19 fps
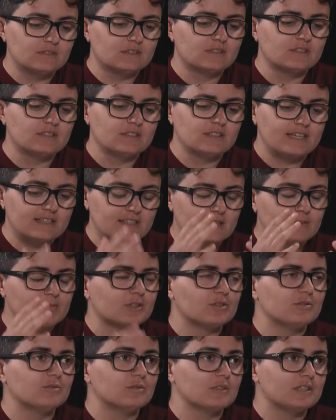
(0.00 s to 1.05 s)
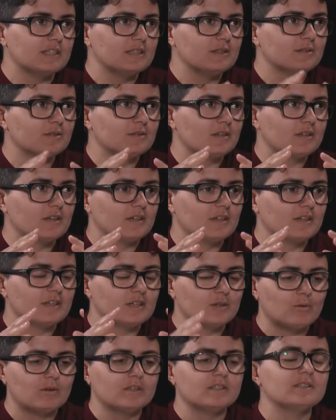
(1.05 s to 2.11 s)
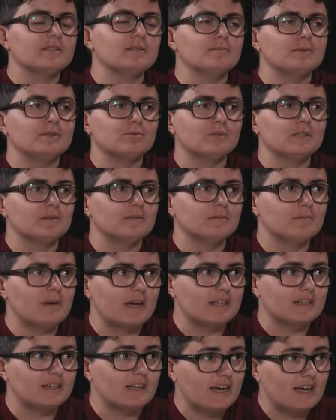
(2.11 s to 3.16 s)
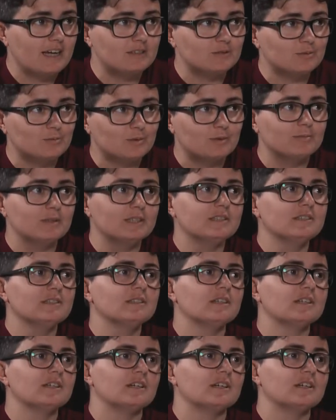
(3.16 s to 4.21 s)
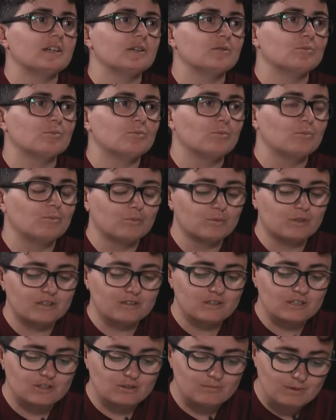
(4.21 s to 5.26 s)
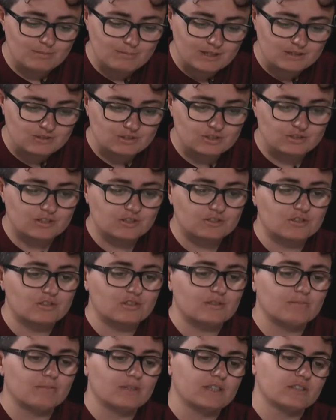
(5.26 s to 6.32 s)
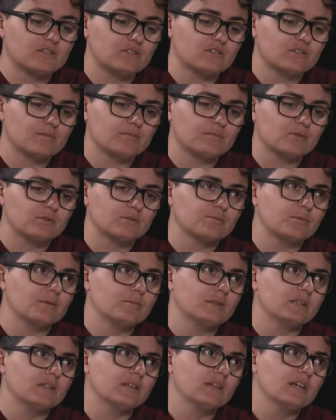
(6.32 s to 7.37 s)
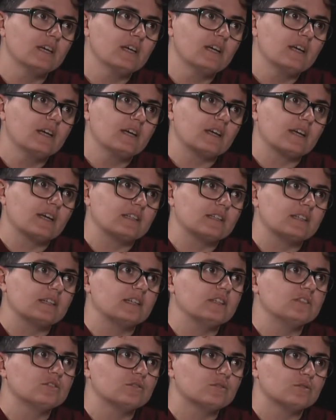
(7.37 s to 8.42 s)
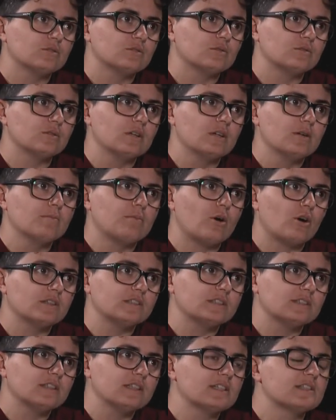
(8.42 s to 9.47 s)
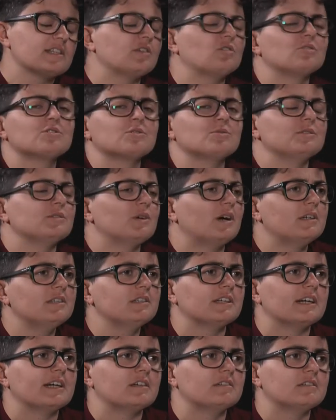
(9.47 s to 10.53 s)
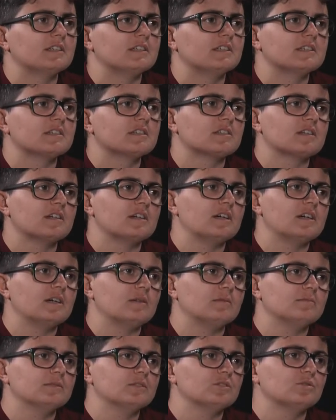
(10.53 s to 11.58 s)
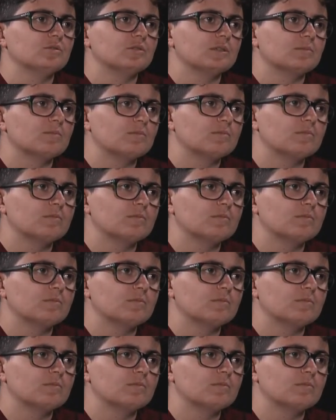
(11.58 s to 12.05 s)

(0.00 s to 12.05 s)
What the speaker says: Yes, absolutely, equality between men and women. There need to be better structures in place to support women getting into politics and also into other areas, doing.